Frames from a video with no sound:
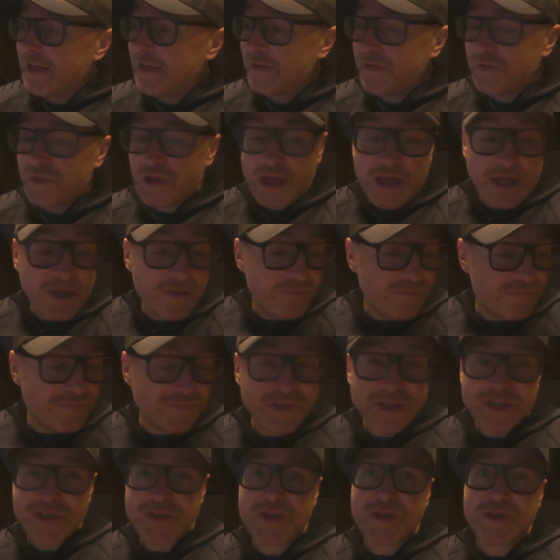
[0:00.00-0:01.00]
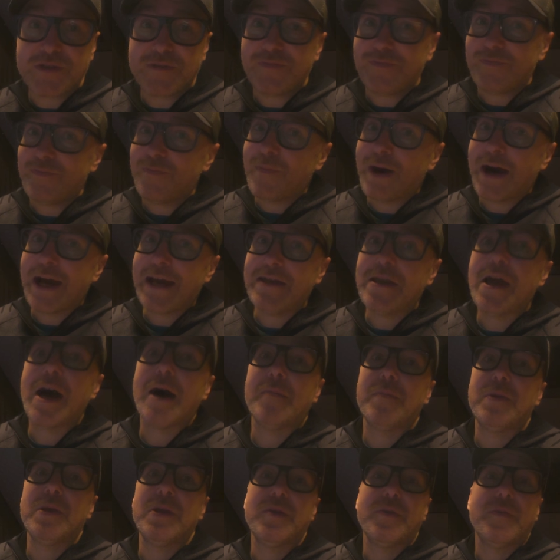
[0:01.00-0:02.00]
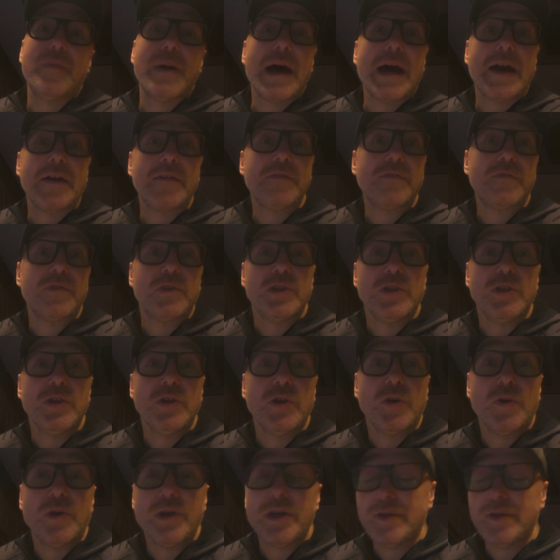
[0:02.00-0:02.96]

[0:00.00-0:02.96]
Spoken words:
then this might not be the bag for you.